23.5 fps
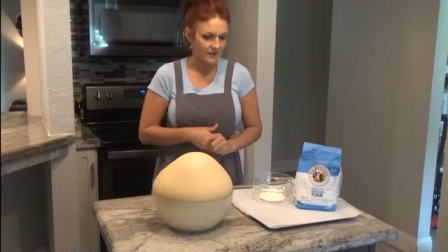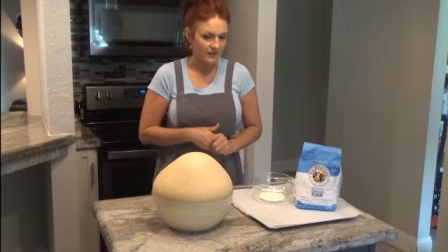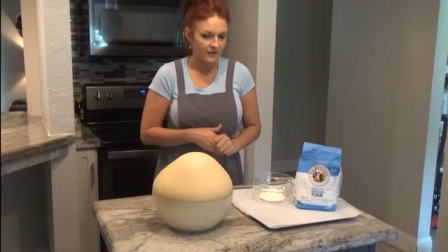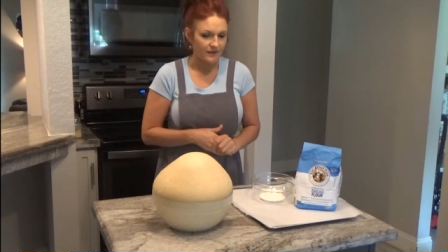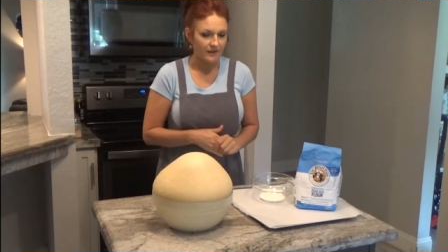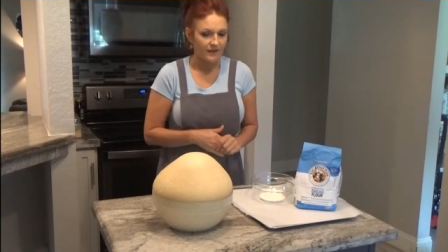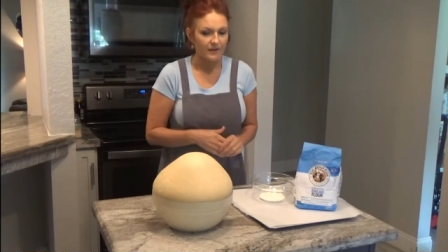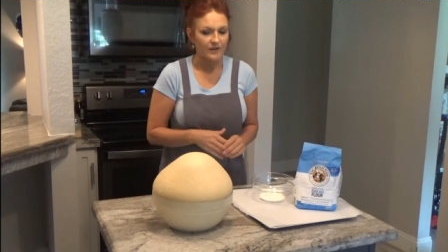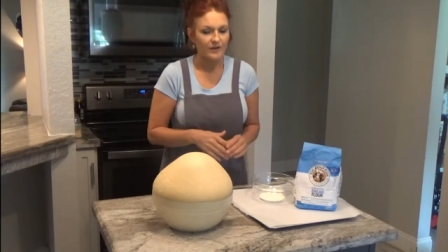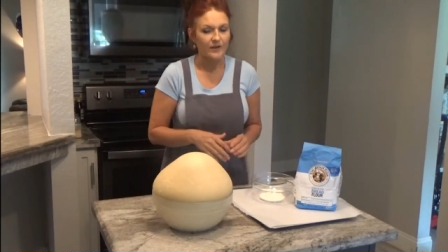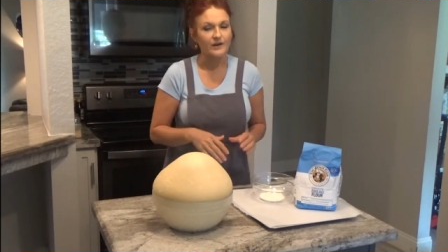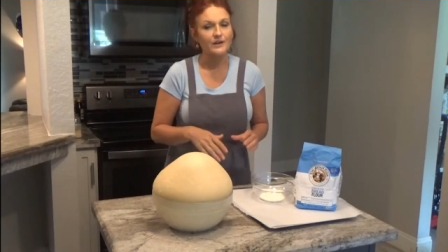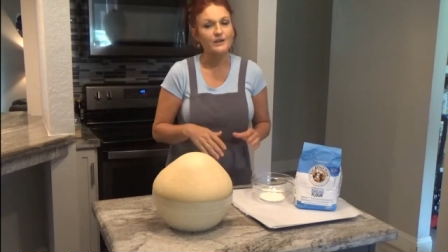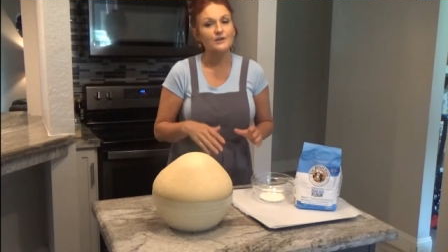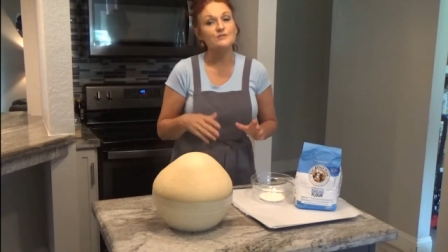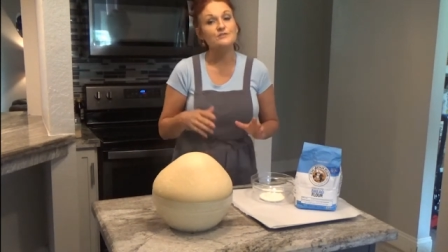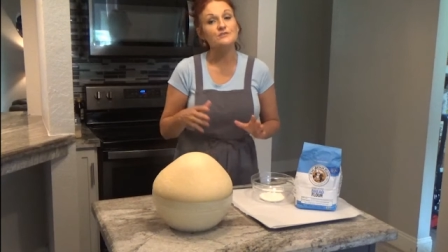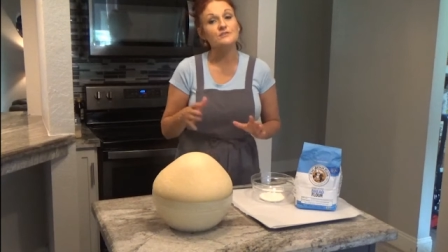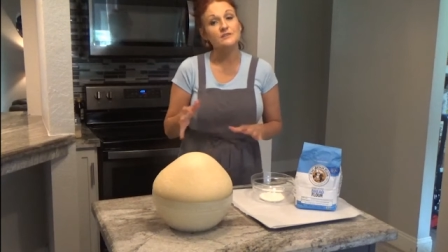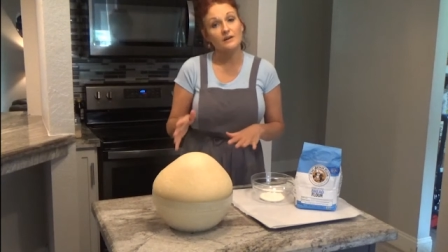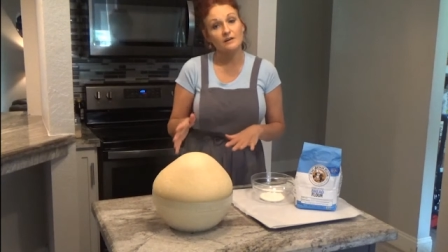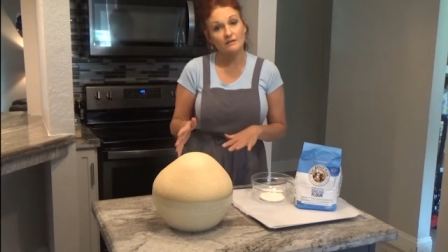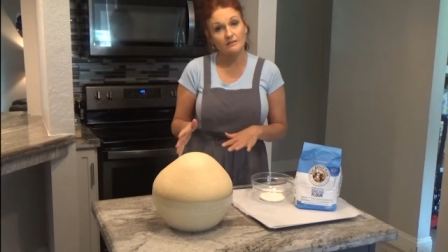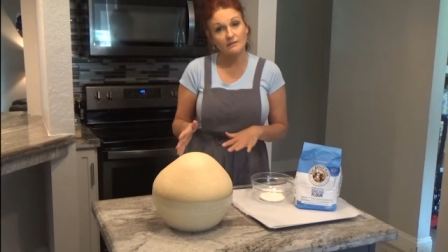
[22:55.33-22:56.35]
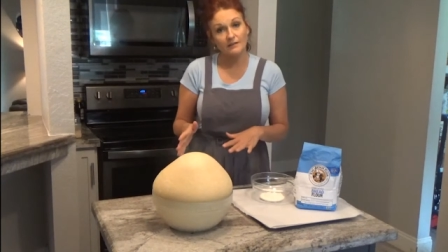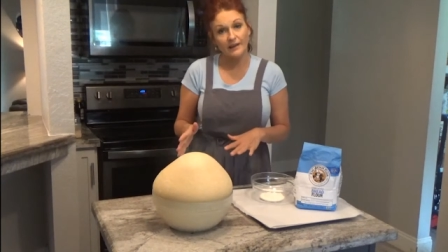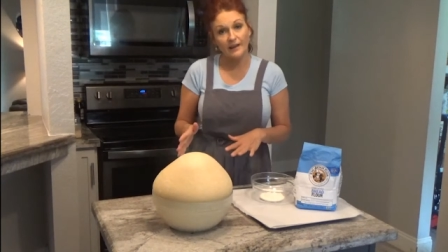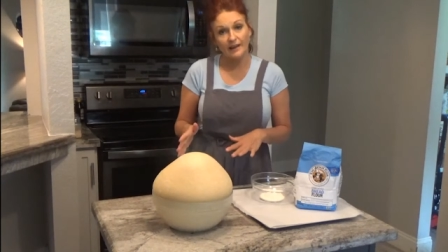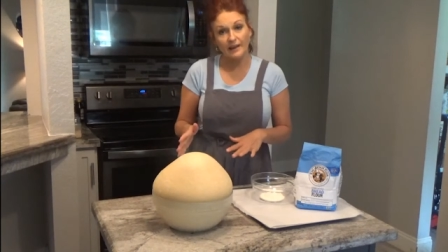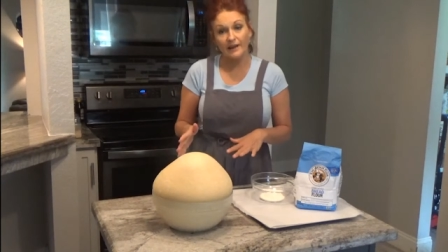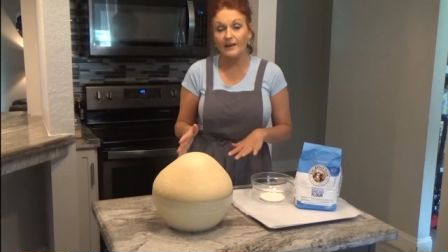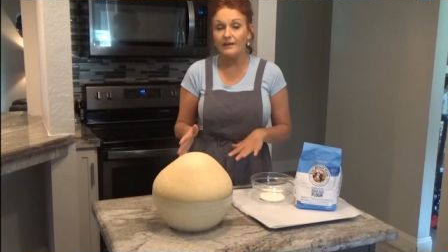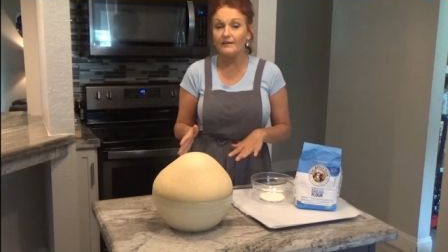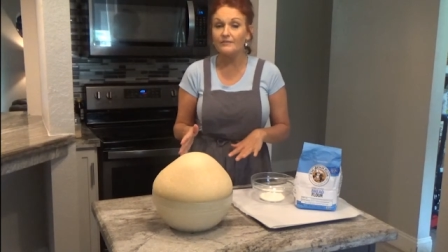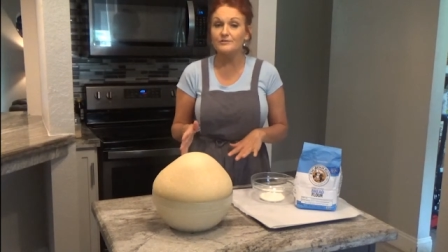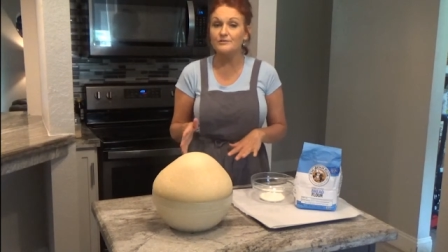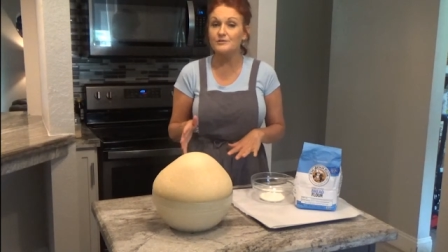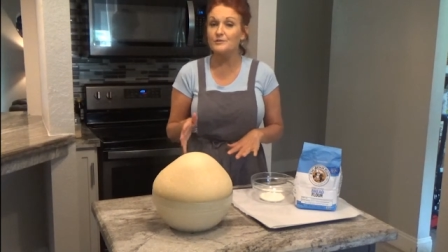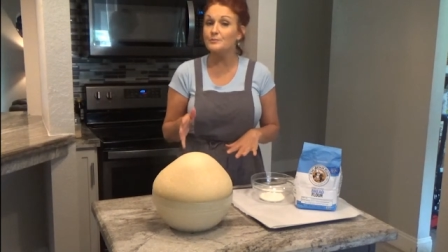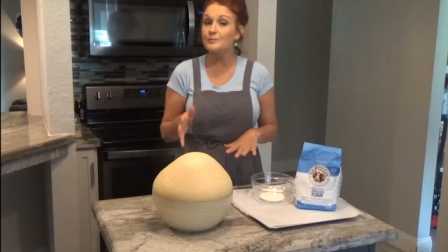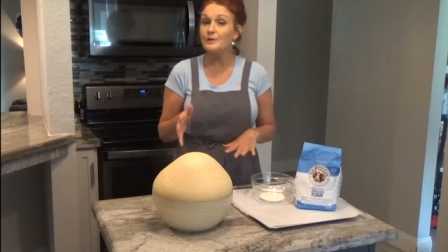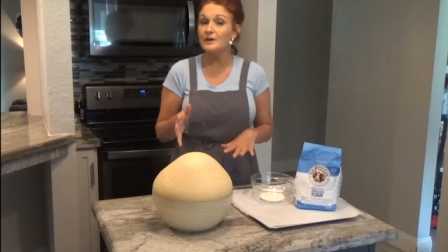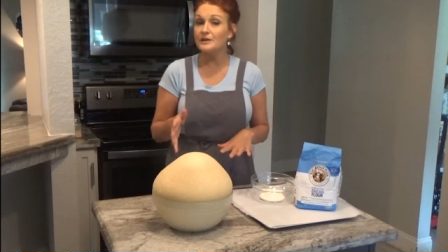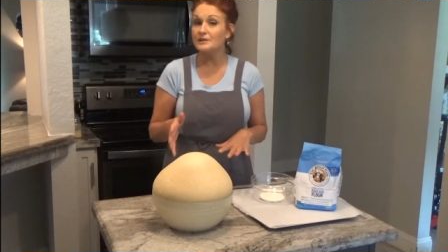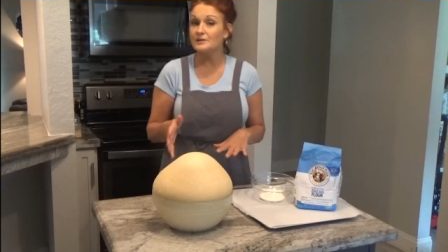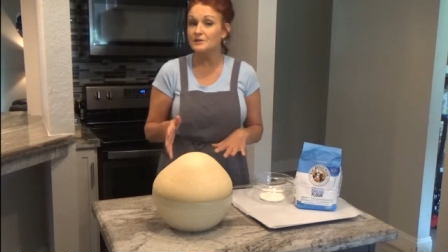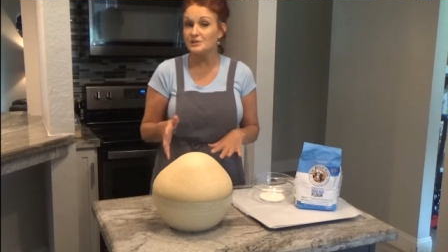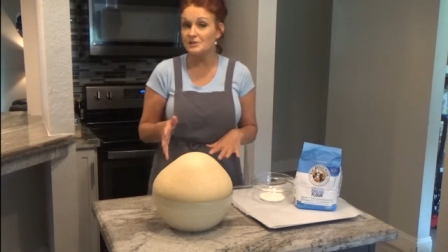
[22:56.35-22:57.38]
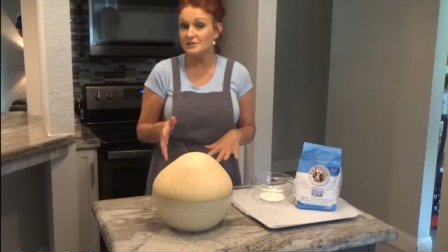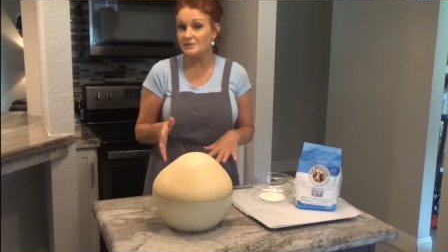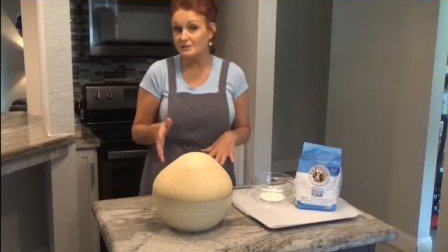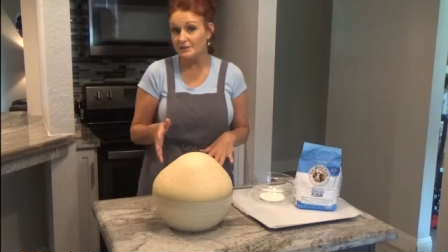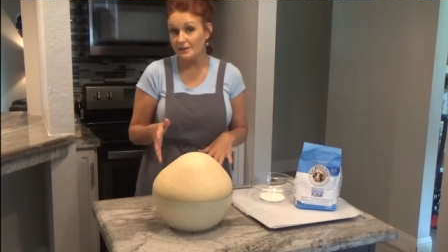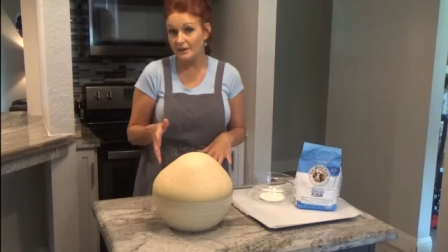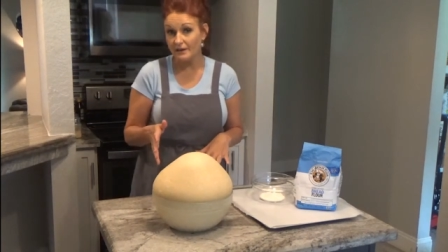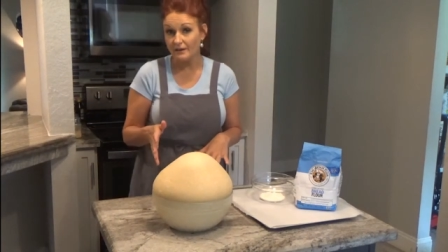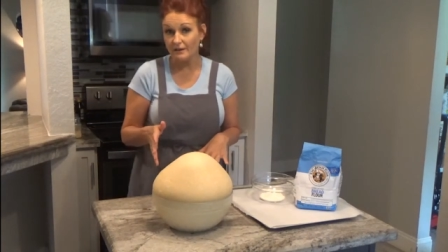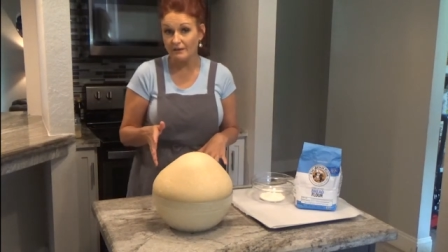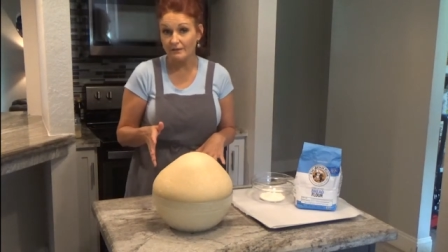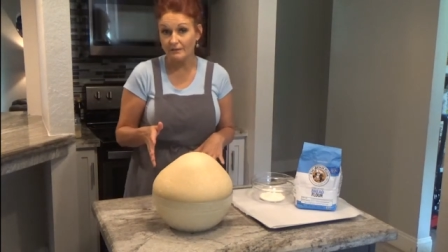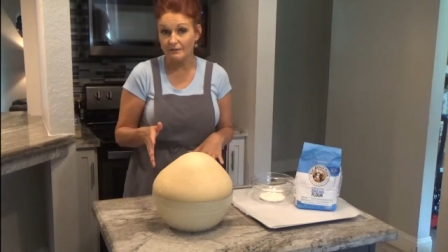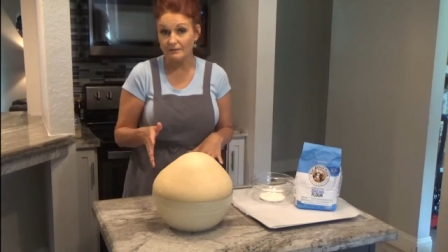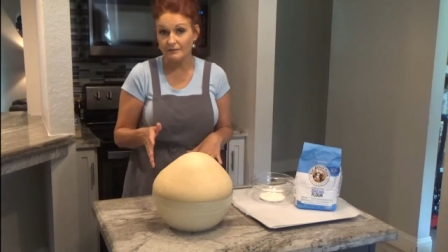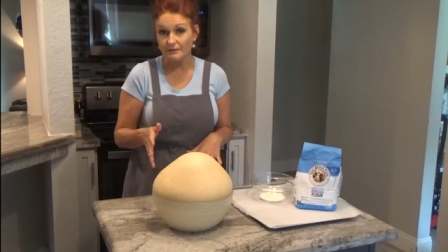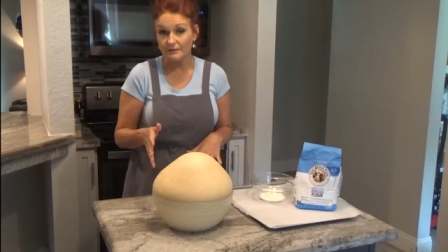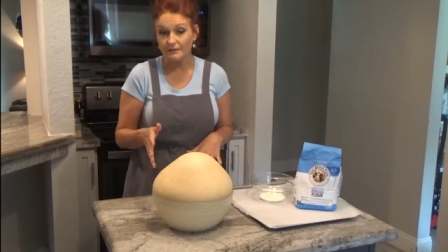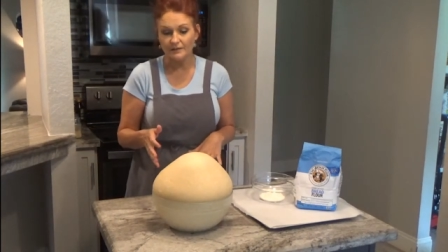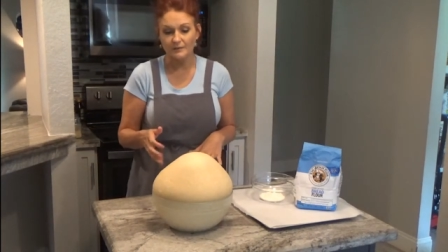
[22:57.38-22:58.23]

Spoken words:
All right, you don't have to punch it down,